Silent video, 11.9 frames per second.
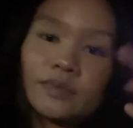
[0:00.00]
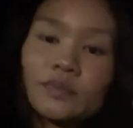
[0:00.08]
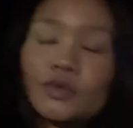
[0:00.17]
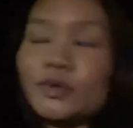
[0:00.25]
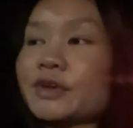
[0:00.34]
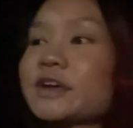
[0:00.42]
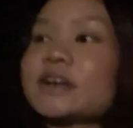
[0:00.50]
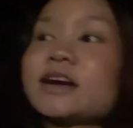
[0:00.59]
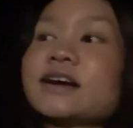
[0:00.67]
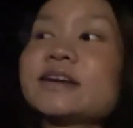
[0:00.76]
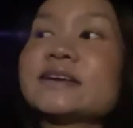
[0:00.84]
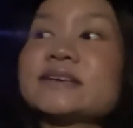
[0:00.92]
morning,
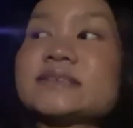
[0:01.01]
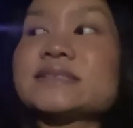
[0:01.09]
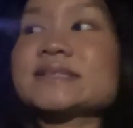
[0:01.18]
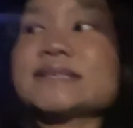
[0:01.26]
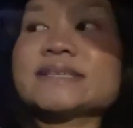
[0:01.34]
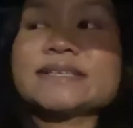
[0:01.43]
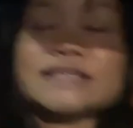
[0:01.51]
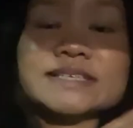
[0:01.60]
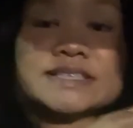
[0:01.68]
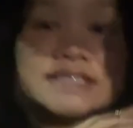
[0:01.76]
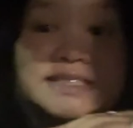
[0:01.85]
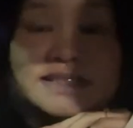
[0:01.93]
guys. It
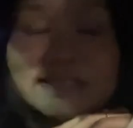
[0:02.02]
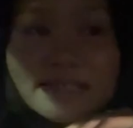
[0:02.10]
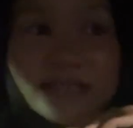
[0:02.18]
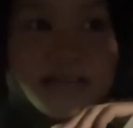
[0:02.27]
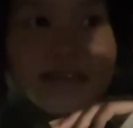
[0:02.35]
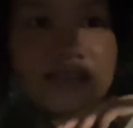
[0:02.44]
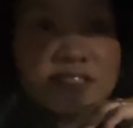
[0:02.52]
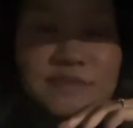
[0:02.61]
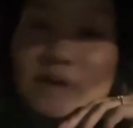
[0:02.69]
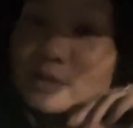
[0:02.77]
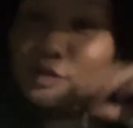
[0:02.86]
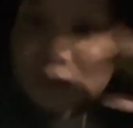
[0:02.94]
is
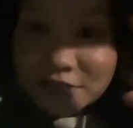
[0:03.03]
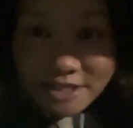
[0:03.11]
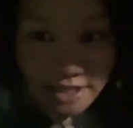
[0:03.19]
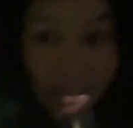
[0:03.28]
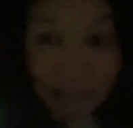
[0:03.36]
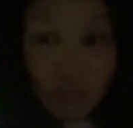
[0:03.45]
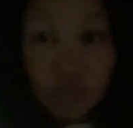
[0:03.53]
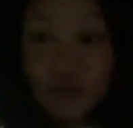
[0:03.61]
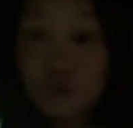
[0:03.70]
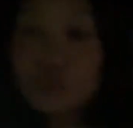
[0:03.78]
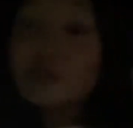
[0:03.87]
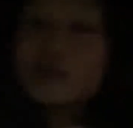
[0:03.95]
September 26th. It's
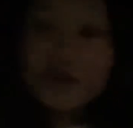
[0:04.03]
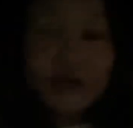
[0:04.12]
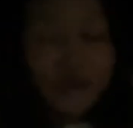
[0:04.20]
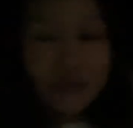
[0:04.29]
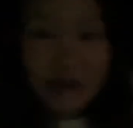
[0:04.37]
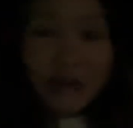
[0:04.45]
super dark right